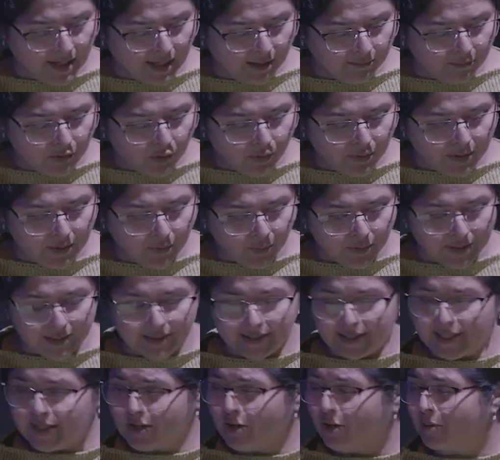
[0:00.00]
I'm going
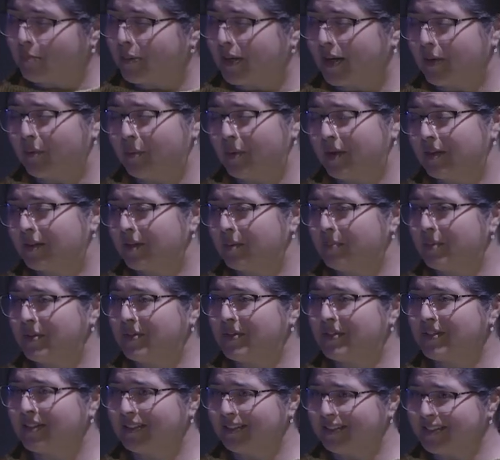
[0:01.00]
quickly here, but I welcome you
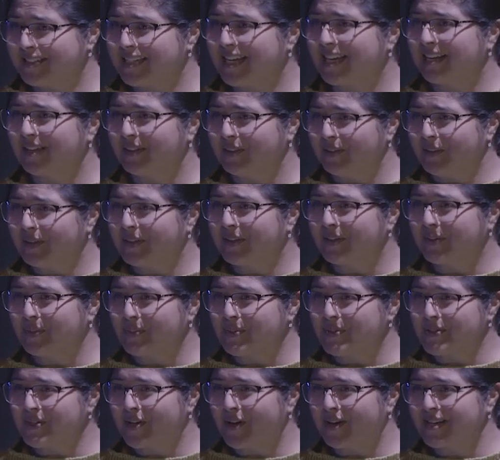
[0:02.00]
to take a look at
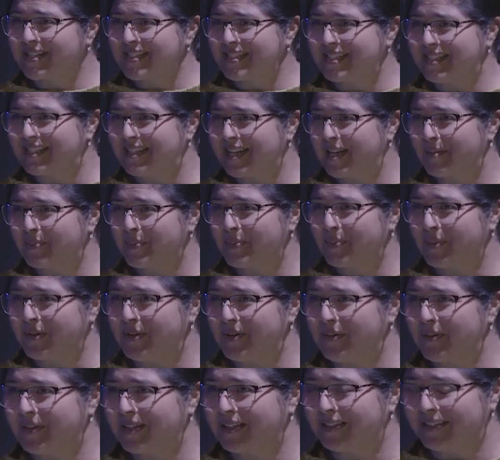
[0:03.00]
those talks in depth where
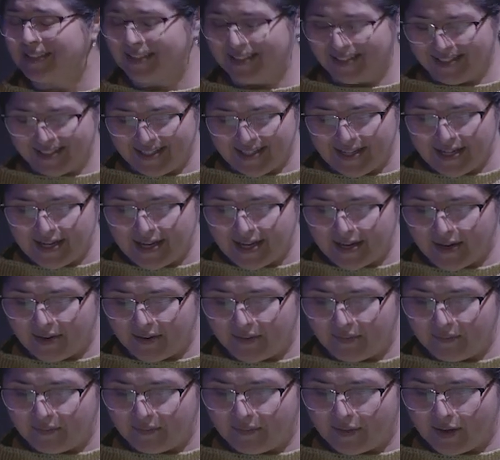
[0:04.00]
you can
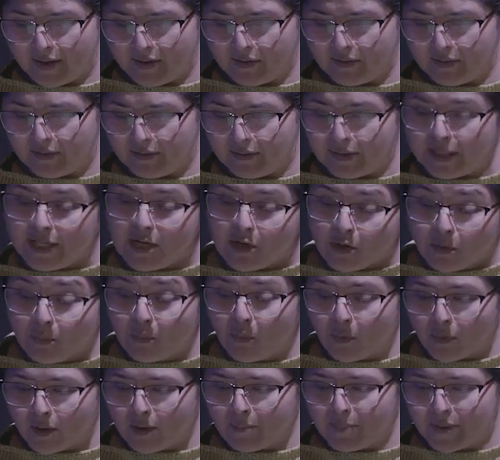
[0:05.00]
hear
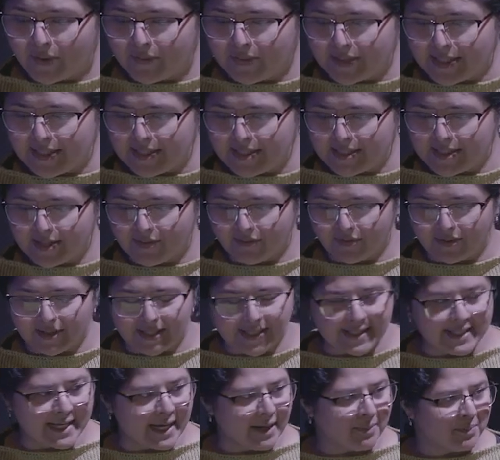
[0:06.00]
more about these different
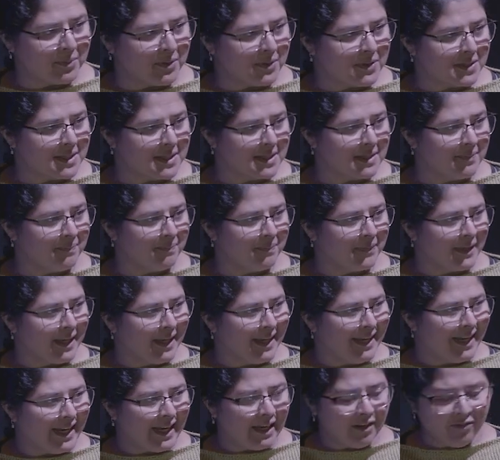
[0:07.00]
examples.
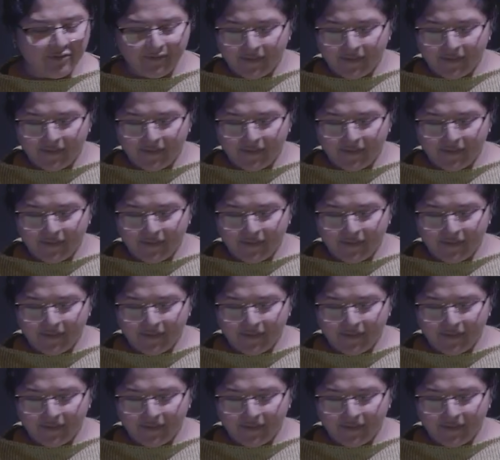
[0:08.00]
And